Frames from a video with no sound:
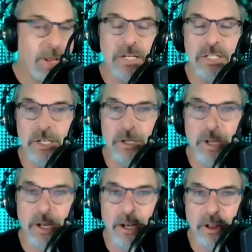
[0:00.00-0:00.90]
Ron's
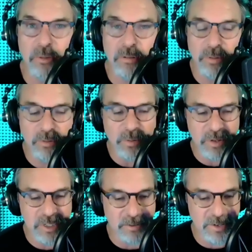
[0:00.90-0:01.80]
here at 800
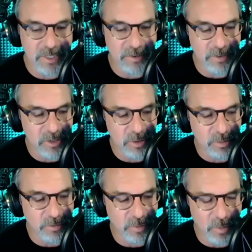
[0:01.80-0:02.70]
447
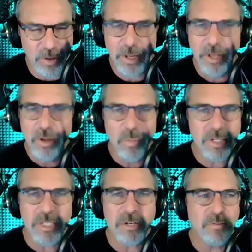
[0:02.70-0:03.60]
7234.
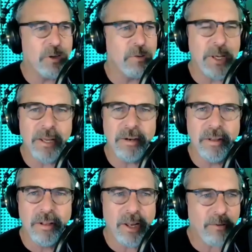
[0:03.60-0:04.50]
What is it for you, man?
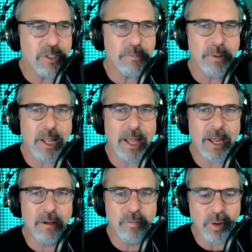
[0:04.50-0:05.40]
Life
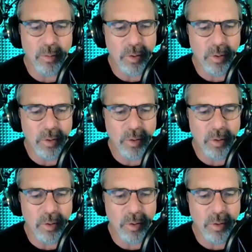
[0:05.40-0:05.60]
supply of what?